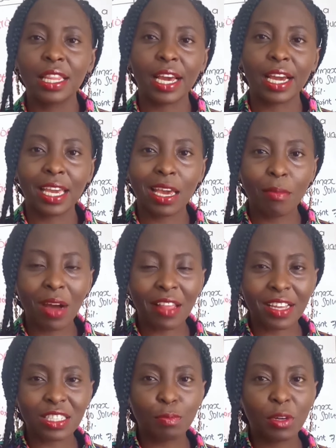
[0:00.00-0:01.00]
There came
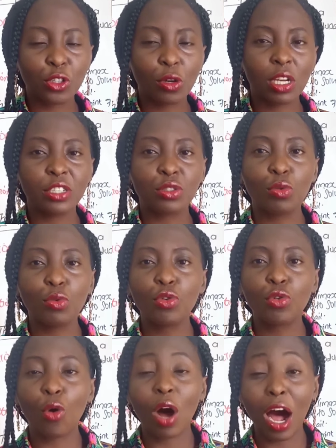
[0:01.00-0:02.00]
other specialists
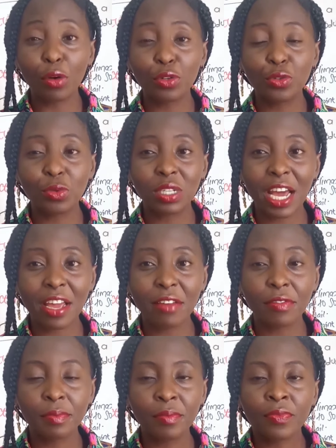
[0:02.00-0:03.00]
who know how to
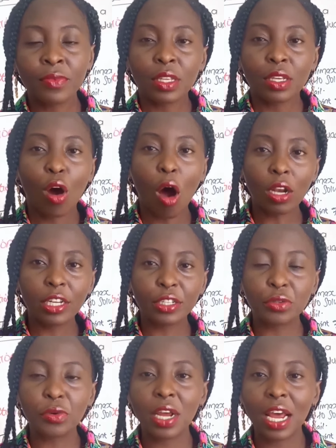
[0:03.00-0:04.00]
dive,
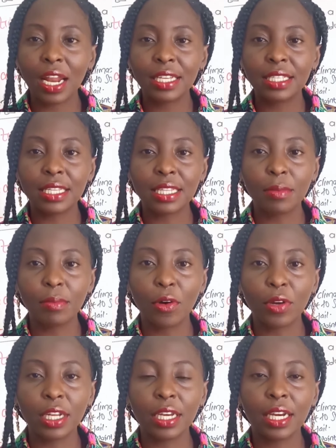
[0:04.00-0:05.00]
only to realize in the
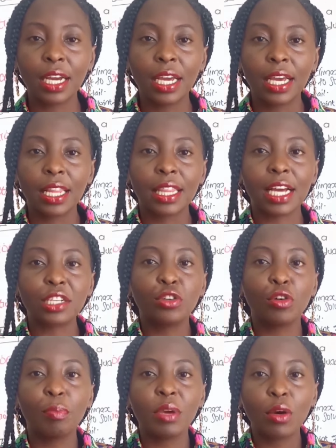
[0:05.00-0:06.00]
morning
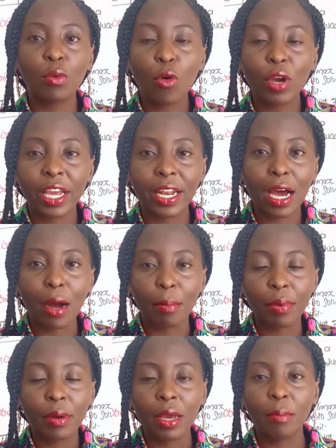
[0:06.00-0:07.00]
that you're being woken
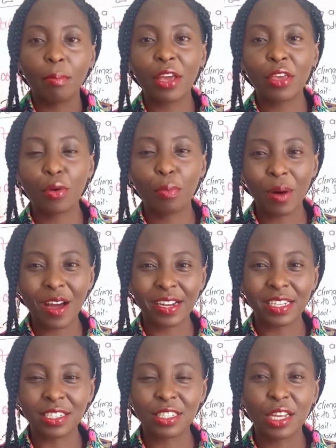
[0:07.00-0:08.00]
up by your
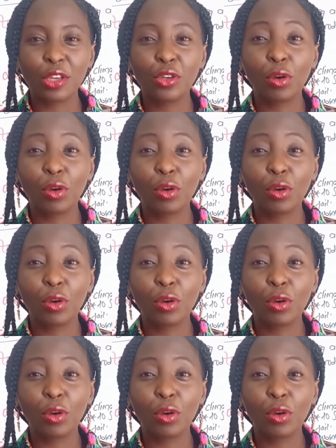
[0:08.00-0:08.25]
parent.